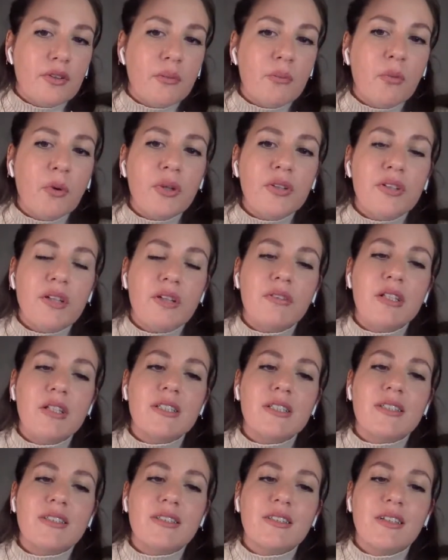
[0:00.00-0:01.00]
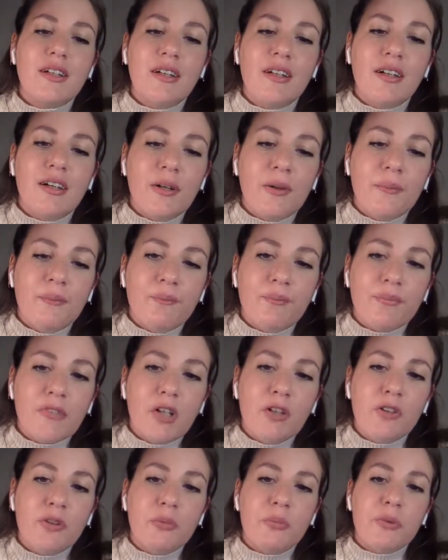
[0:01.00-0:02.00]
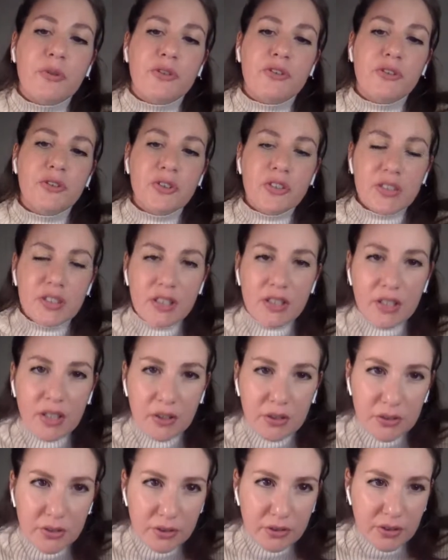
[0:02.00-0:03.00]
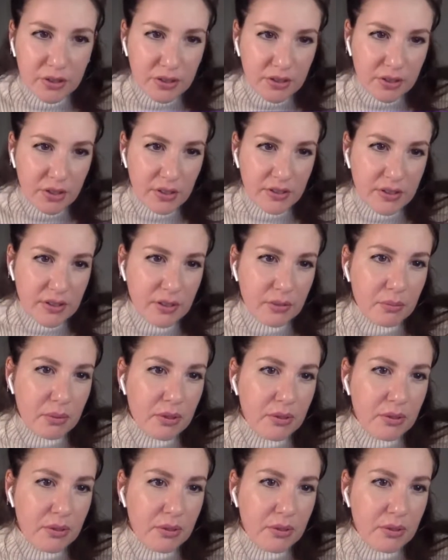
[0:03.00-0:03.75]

more there is an opportunity there to discuss it,